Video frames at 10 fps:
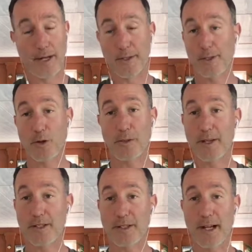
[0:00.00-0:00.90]
I just totally
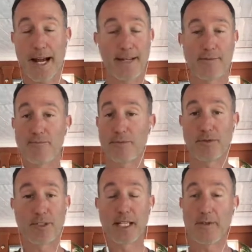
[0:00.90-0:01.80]
missed it. I
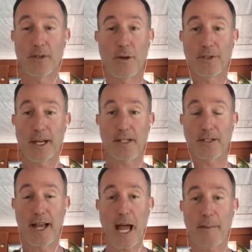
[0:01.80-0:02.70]
didn't even know this
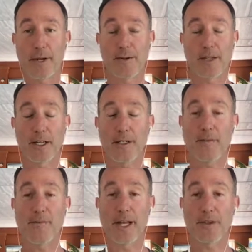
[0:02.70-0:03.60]
actually happened. I was like,
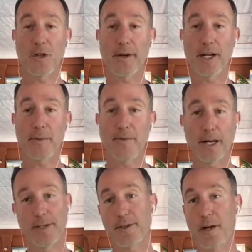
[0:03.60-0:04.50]
Theta's going up.
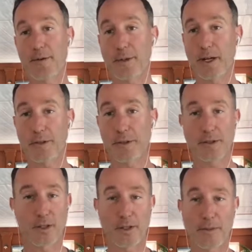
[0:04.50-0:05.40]
I just thought it was because
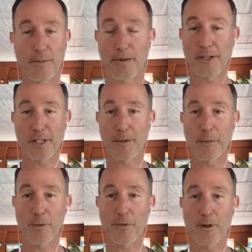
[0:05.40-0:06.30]
there's the project
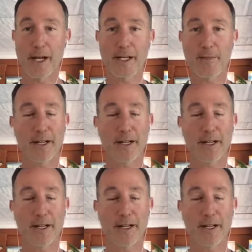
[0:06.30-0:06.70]
people were finding.